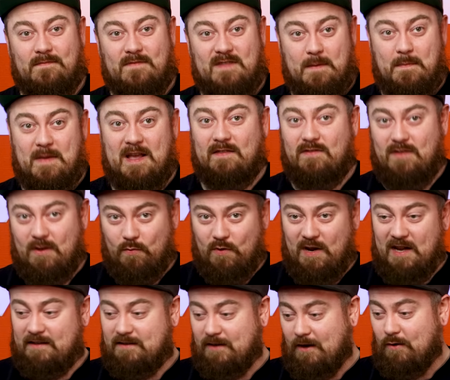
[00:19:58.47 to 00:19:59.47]
They made their
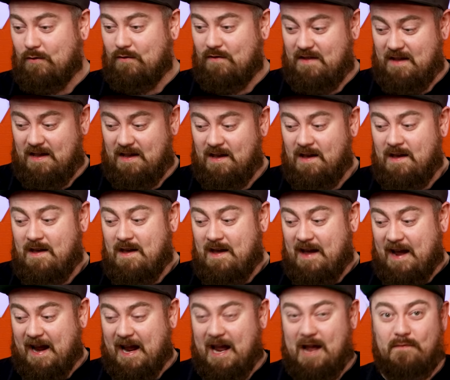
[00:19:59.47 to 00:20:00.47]
way down the
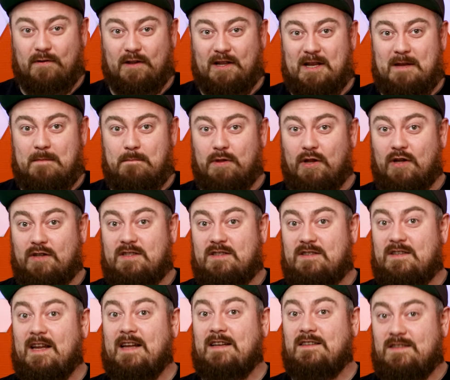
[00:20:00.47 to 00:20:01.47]
heavily
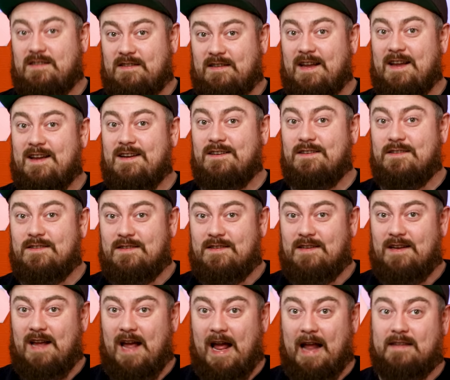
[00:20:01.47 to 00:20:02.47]
bloodstained
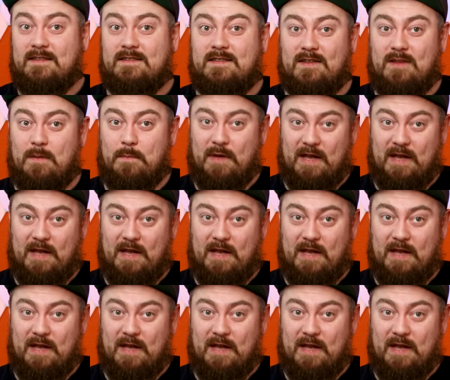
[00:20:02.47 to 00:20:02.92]
stairs into the